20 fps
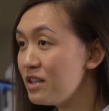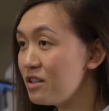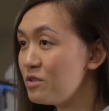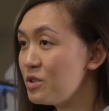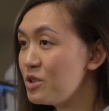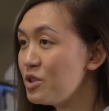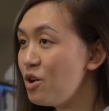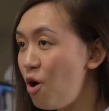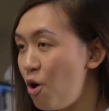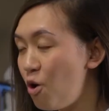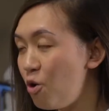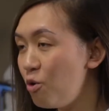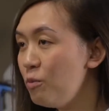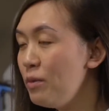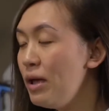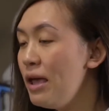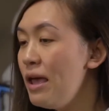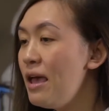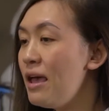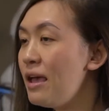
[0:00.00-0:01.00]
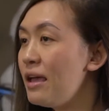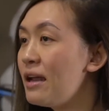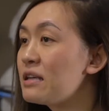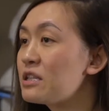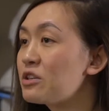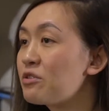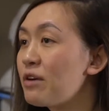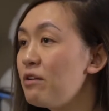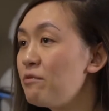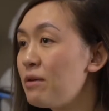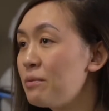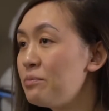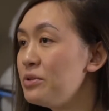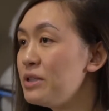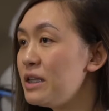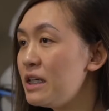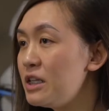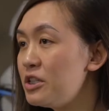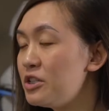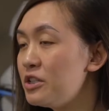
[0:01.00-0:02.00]
close to home. It has a great
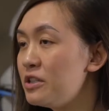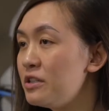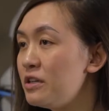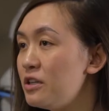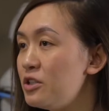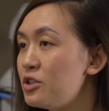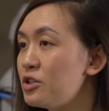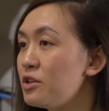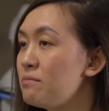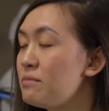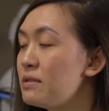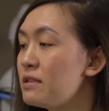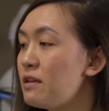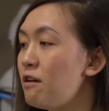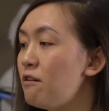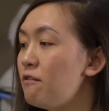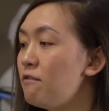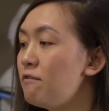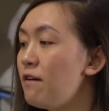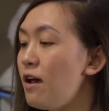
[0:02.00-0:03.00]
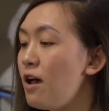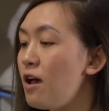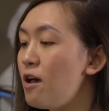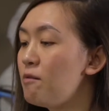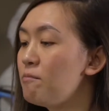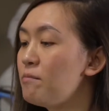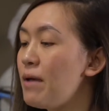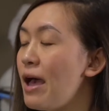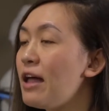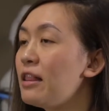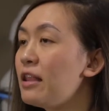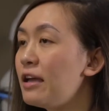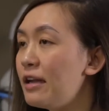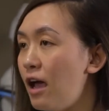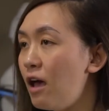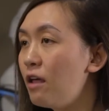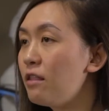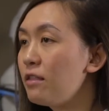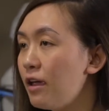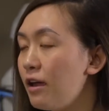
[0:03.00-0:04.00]
reputation in terms of um, allied
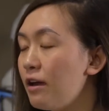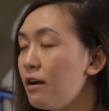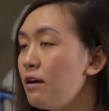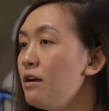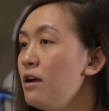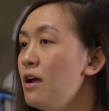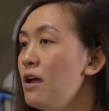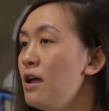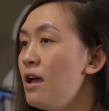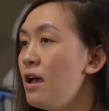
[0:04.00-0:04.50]
healthcare.